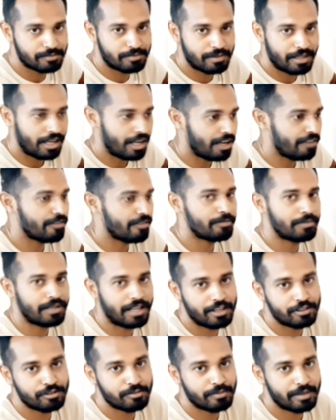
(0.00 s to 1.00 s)
I have a
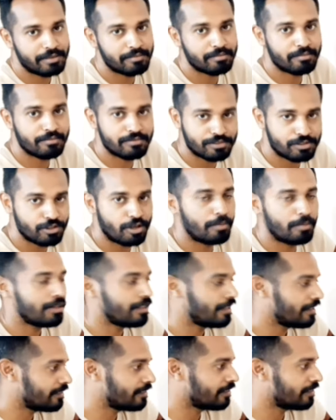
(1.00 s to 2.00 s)
plan to make so many
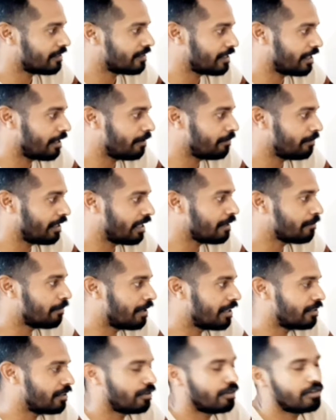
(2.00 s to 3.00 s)
things in the same theme,
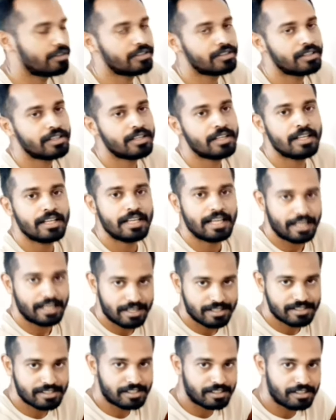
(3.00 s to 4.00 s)
but not in a
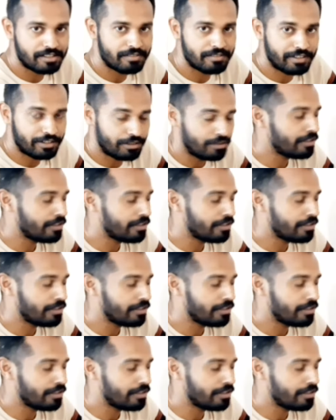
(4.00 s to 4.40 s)
single video.